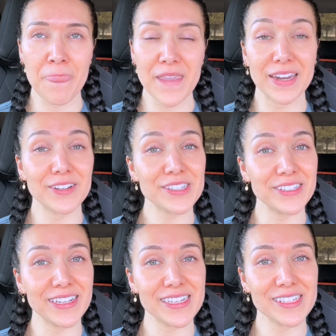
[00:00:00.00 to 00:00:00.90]
And I'll see
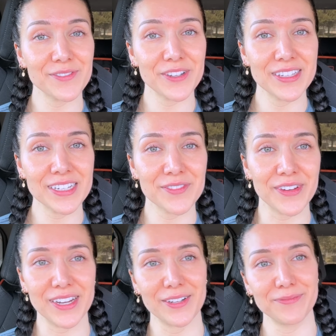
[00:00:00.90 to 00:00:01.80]
you guys for the next
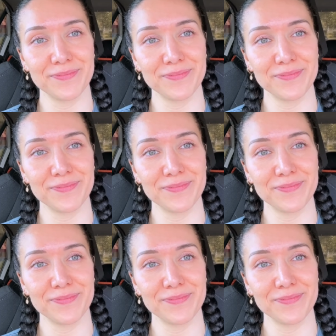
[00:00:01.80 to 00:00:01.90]
video.